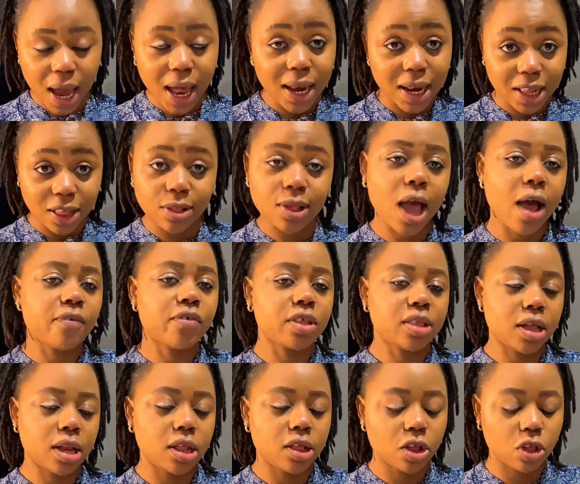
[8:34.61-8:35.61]
At least you have a
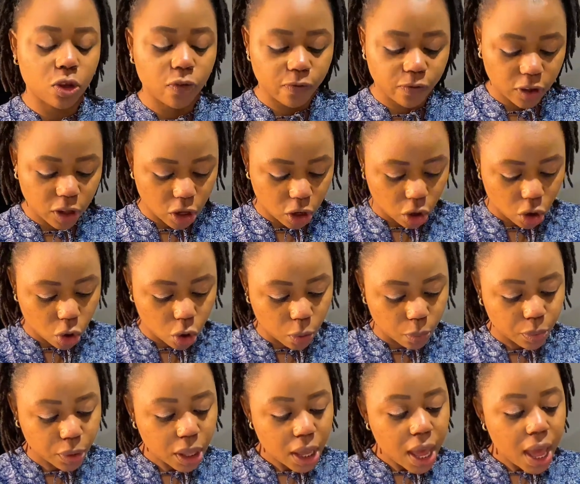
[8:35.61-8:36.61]
steady set of income.